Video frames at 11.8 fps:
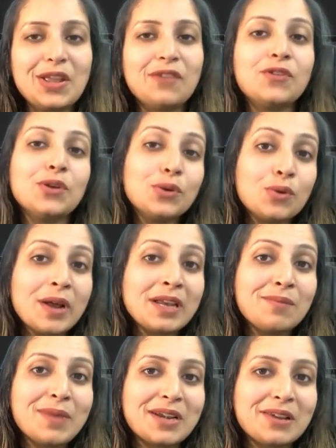If you know any
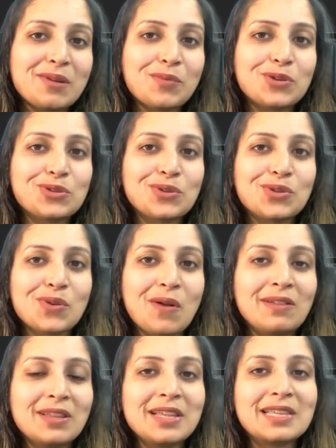better approach to
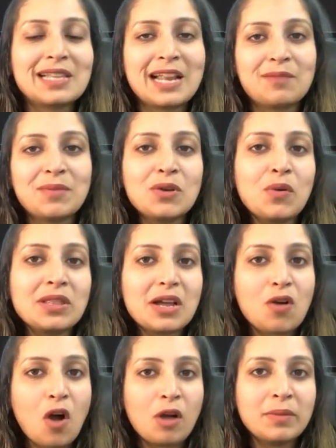solve this, let me know in the
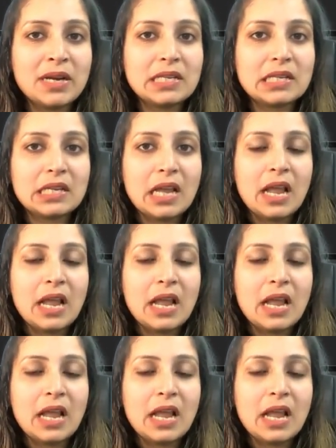comments.